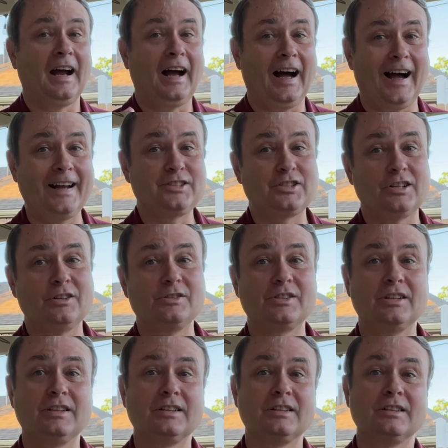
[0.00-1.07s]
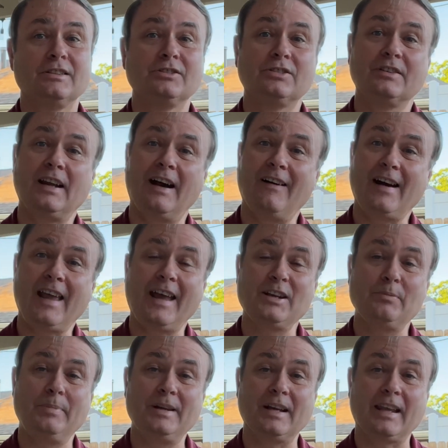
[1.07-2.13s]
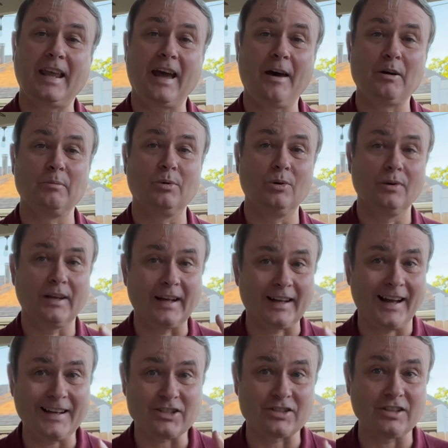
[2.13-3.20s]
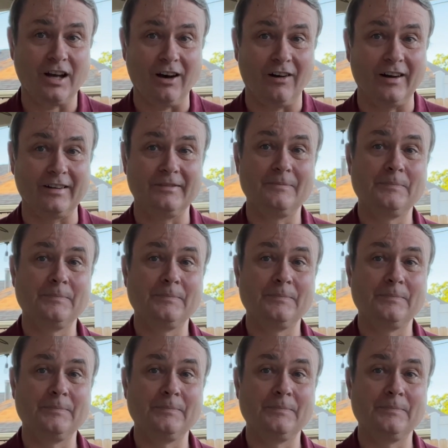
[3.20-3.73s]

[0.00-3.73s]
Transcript: I chose it, so now I had to be accountable, and I saw it.